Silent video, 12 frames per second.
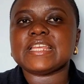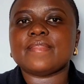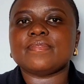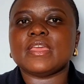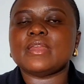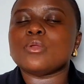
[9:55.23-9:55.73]

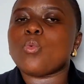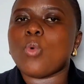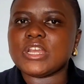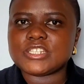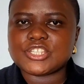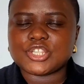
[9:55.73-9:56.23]
And then
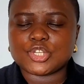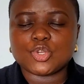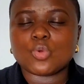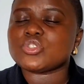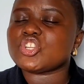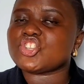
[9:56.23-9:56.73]
what is the
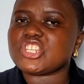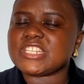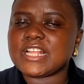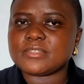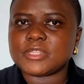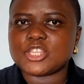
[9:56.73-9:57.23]
total? She
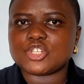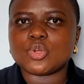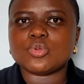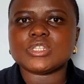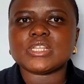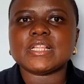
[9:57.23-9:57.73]
tells me the
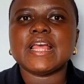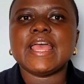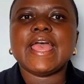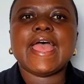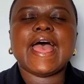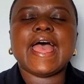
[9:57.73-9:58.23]
total
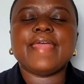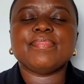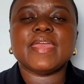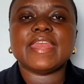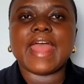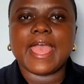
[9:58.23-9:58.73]
and
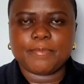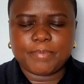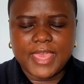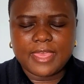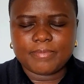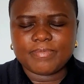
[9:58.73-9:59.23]
then I
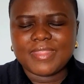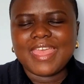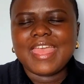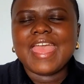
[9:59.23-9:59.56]
pay.